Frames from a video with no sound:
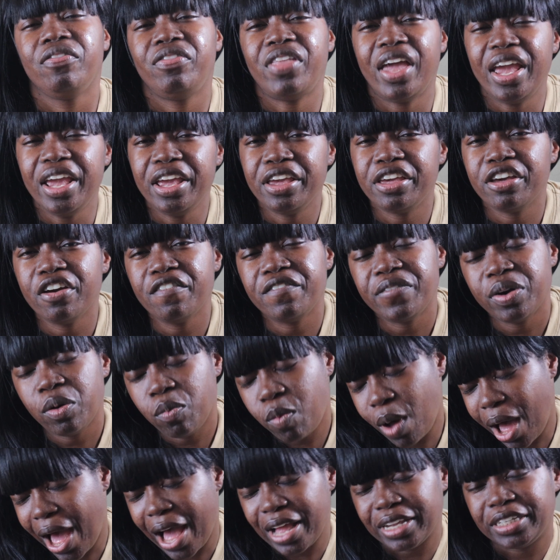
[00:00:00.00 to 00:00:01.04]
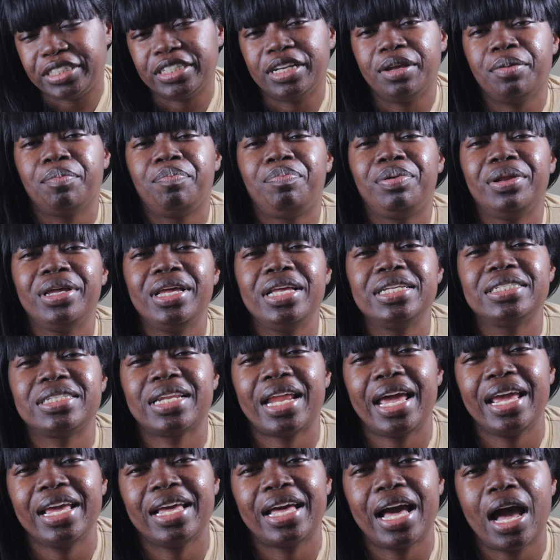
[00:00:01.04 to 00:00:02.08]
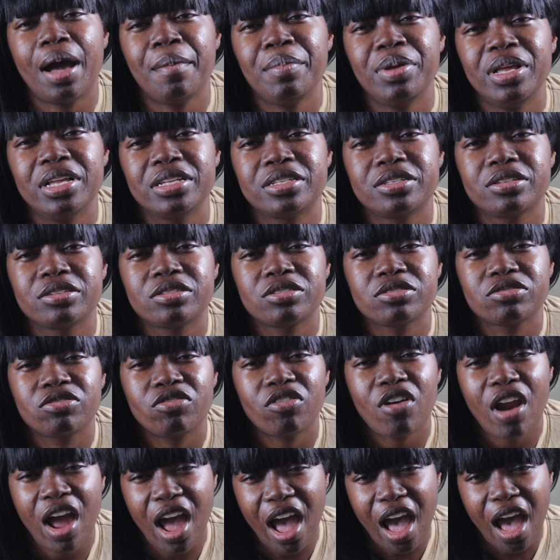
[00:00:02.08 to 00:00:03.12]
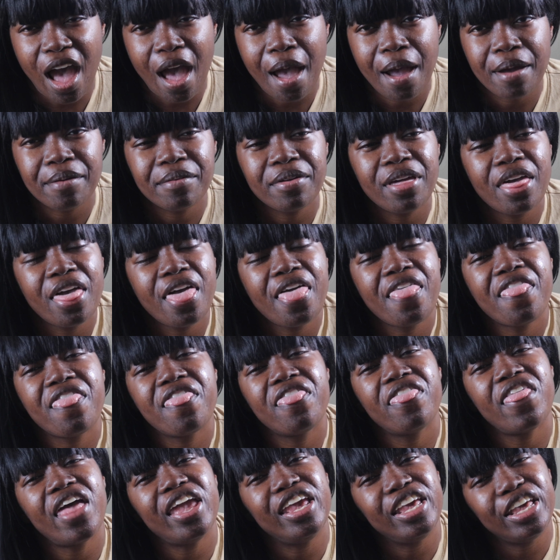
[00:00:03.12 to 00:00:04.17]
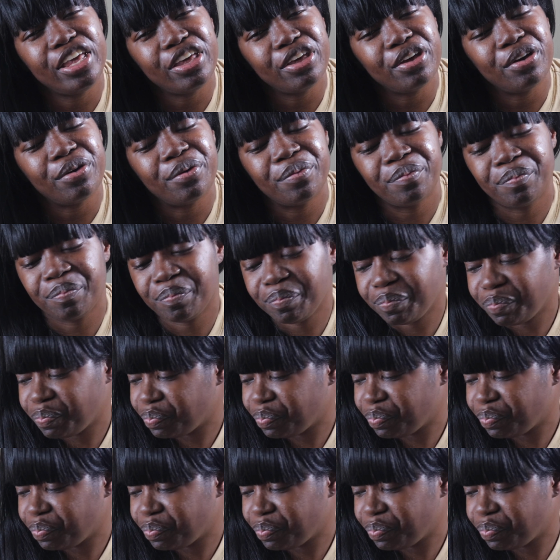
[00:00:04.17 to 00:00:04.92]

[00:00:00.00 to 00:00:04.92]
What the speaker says: Thank you for watching. Please like, comment, and subscribe. Thank you.